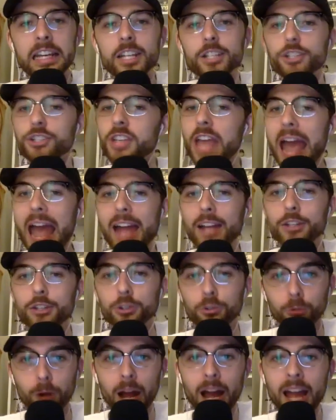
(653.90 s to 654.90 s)
Just add
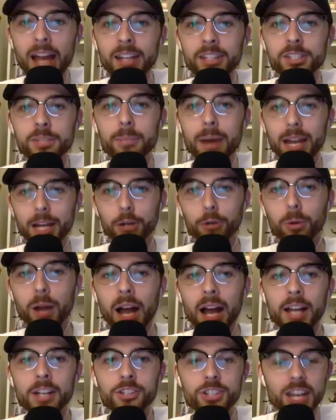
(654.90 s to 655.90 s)
your ride to my
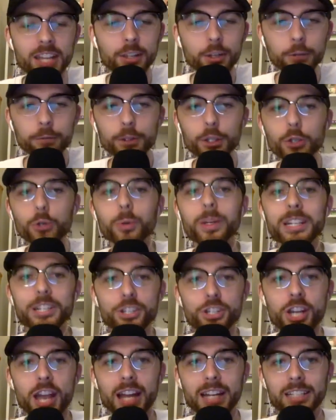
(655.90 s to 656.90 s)
garage and look for the green
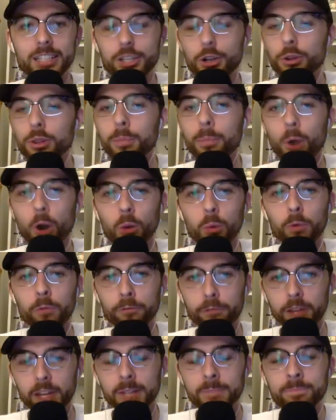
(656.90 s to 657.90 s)
check to know the part will
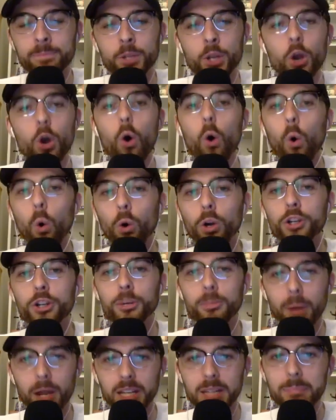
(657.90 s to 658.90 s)
fit or
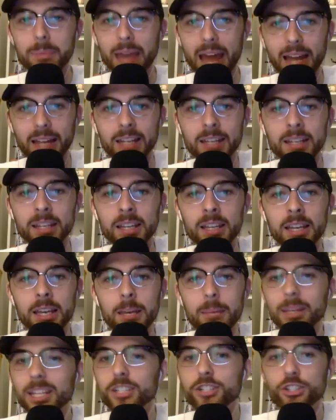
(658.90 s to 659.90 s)
your money back.
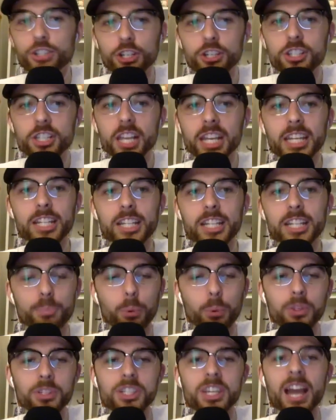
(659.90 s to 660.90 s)
Because just like in
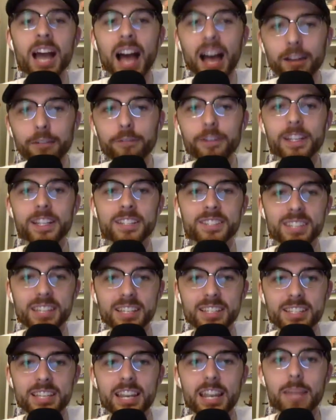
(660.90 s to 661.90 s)
sports, confidence
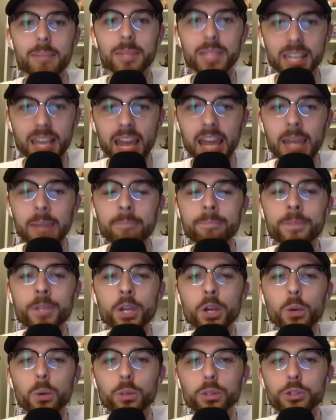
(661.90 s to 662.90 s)
is the name of the game
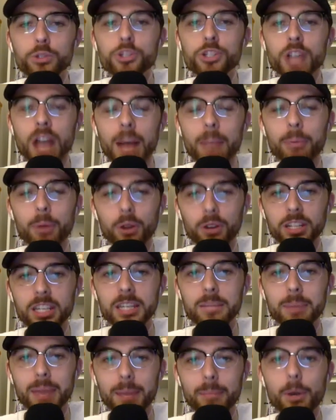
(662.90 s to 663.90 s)
when you shop on
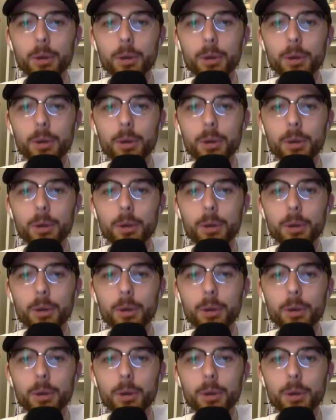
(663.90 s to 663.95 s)
eBay